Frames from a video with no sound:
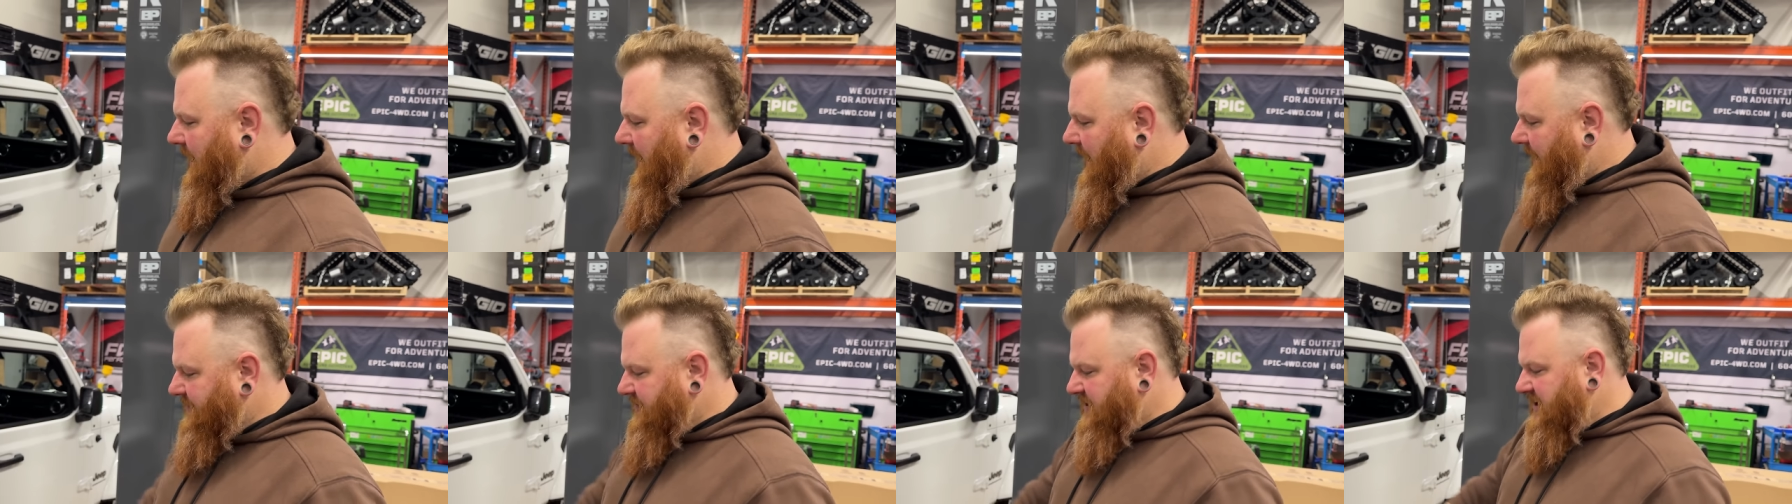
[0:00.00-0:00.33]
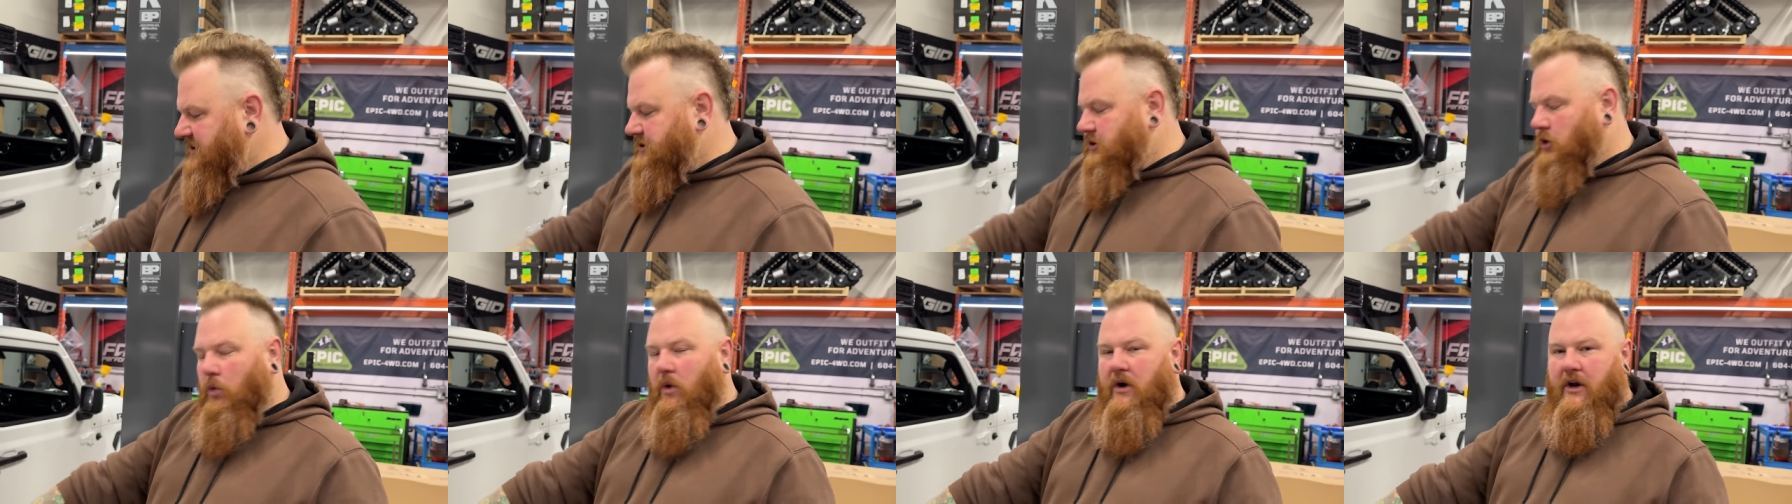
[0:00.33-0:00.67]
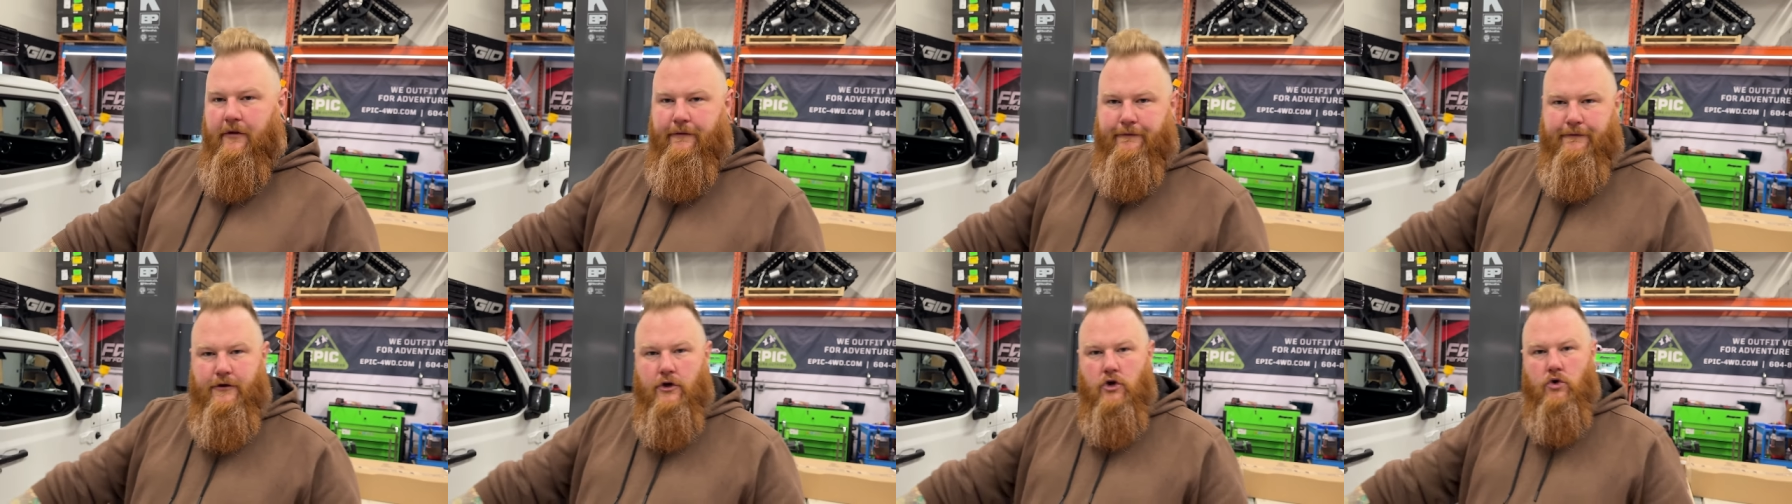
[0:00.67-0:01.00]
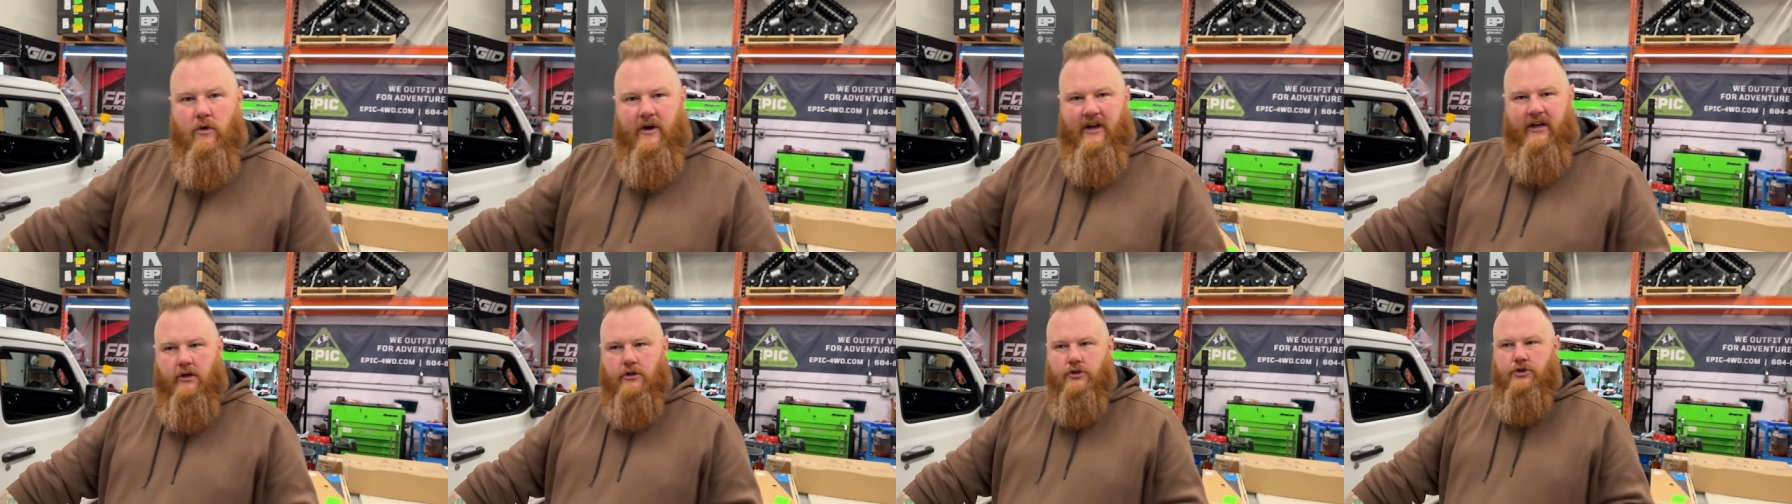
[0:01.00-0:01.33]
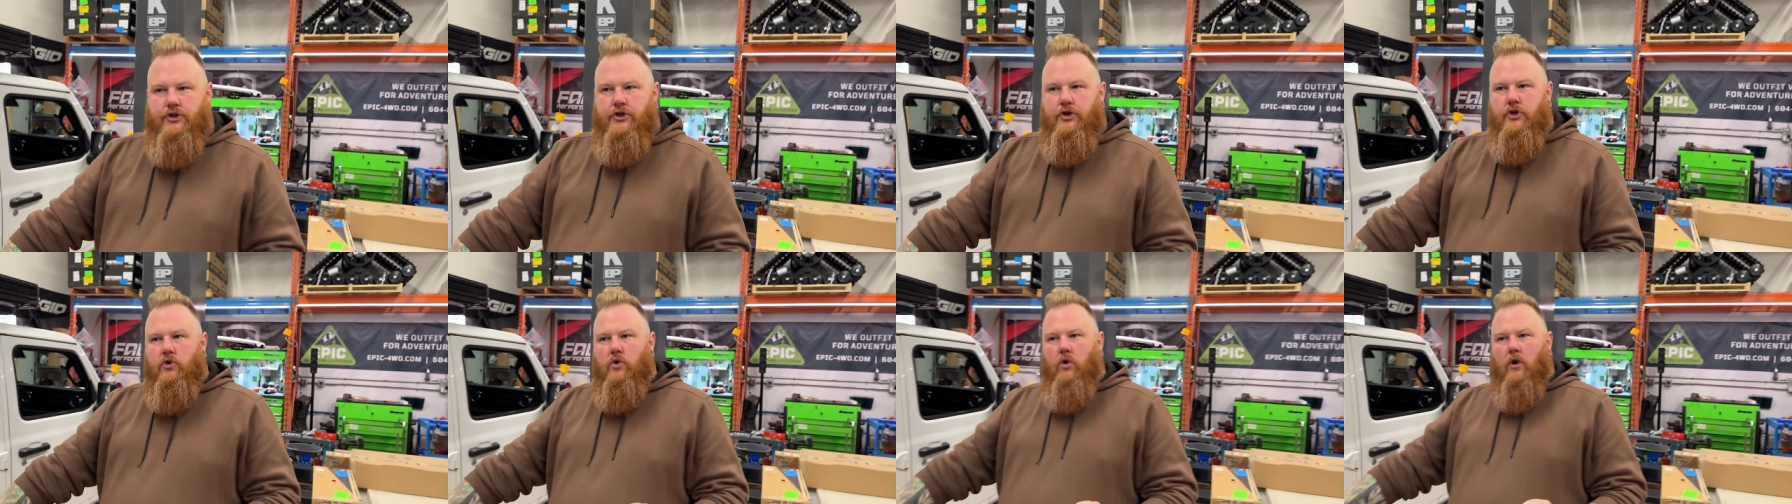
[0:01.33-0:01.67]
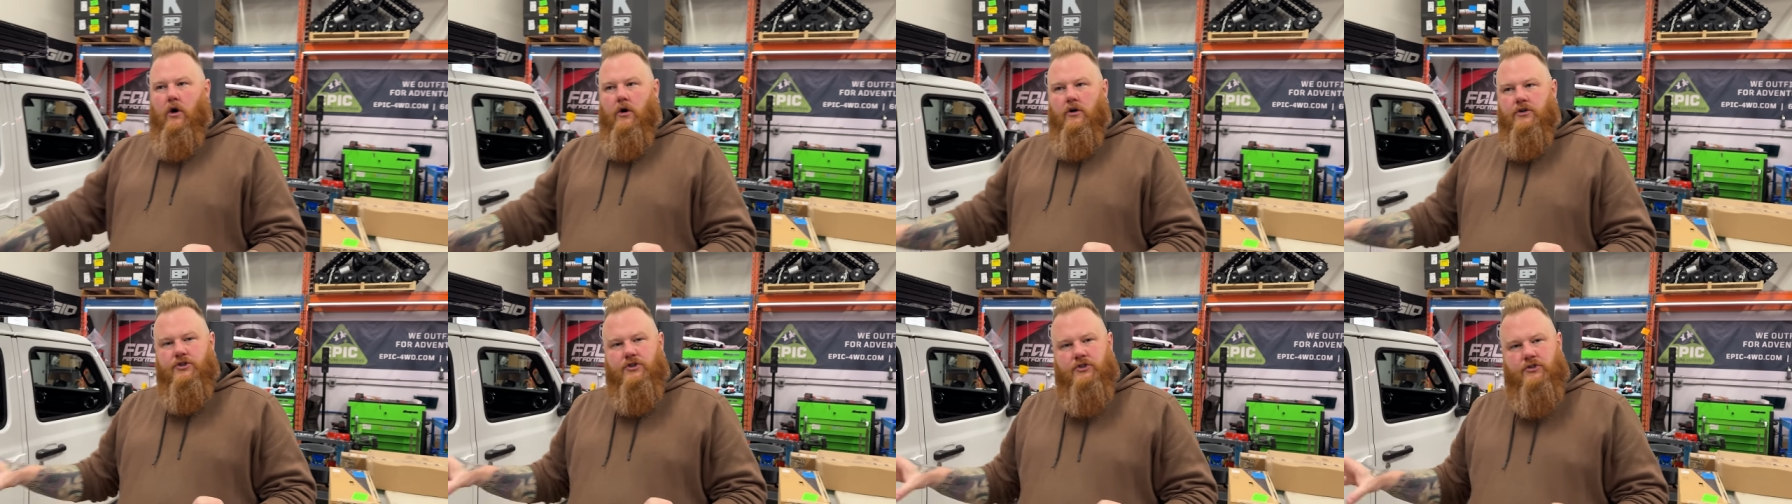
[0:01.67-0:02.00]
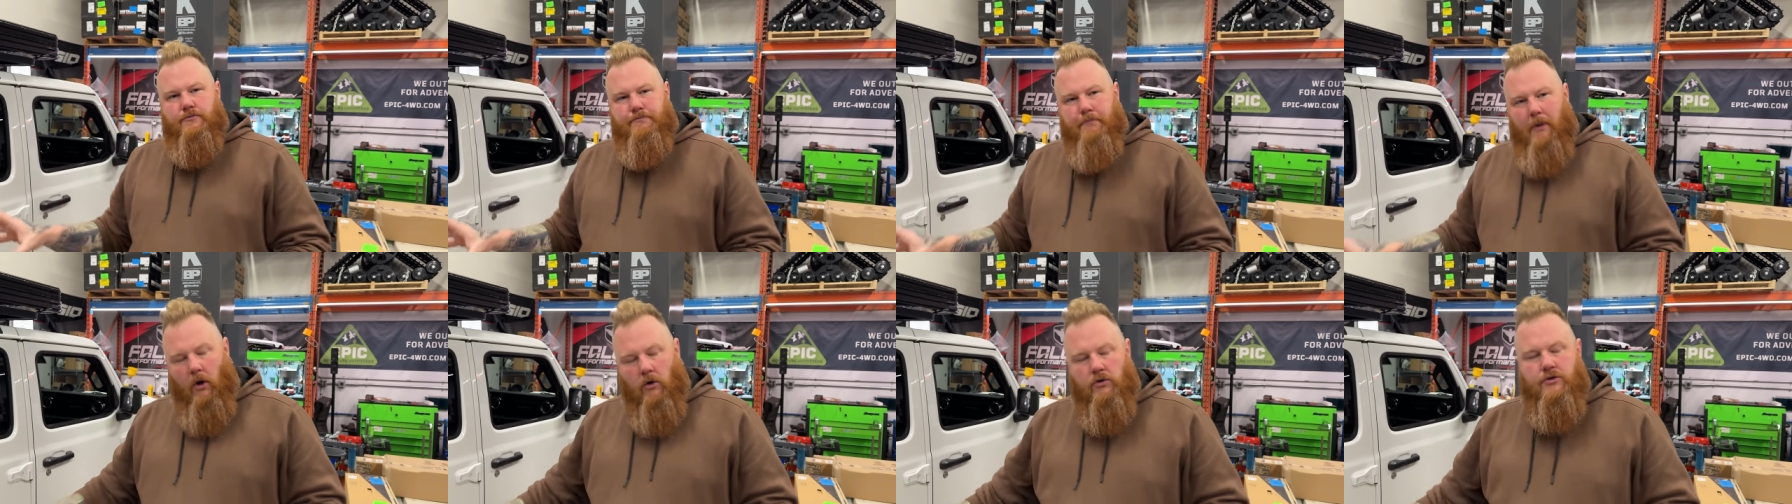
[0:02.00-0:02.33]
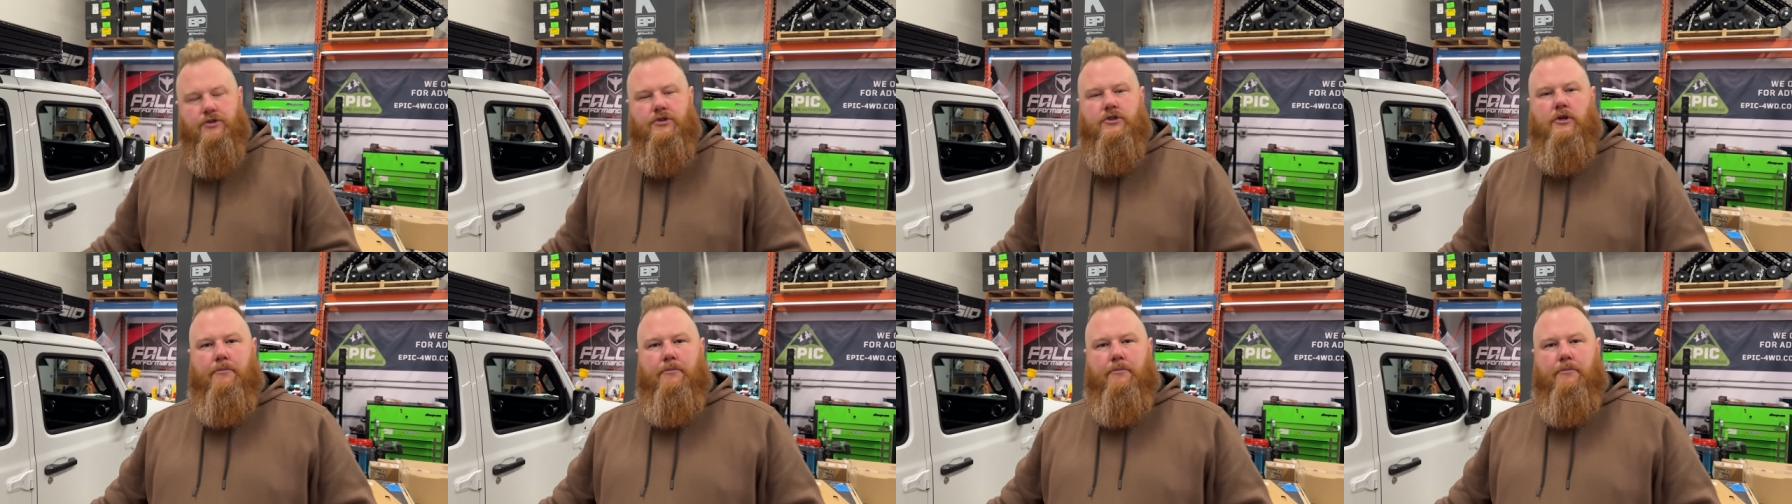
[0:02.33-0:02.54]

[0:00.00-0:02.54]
And these are one of the few wheels you are supposed